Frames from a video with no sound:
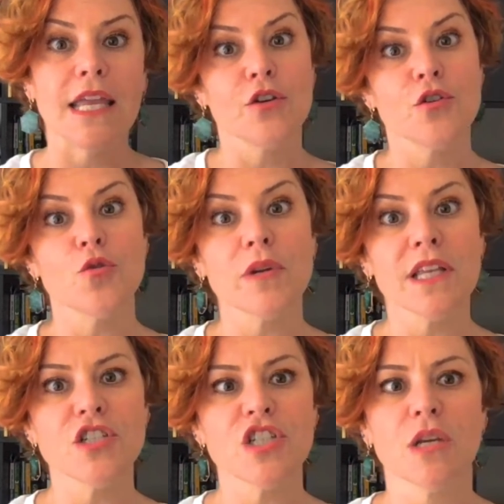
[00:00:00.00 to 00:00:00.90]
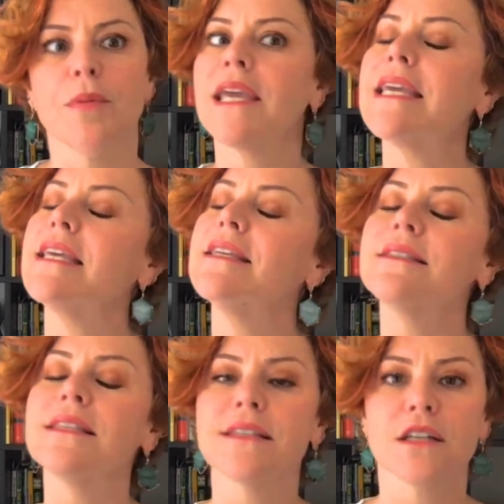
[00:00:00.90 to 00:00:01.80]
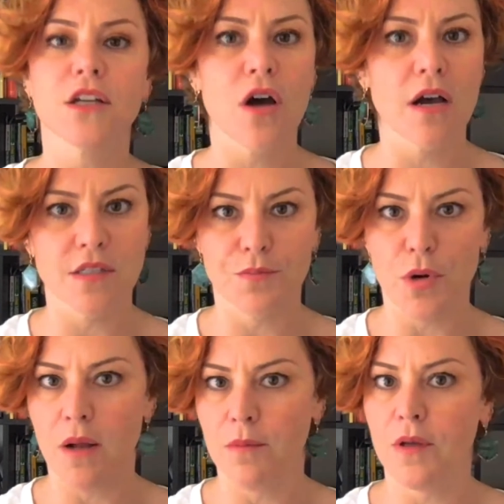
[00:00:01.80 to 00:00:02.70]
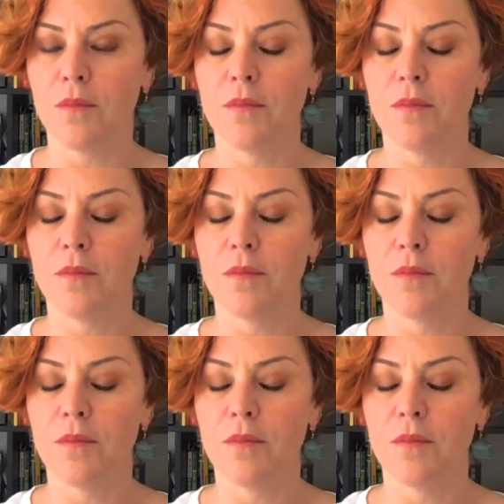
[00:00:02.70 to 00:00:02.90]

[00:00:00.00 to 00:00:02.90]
your new relationship, is this going to cause a problem?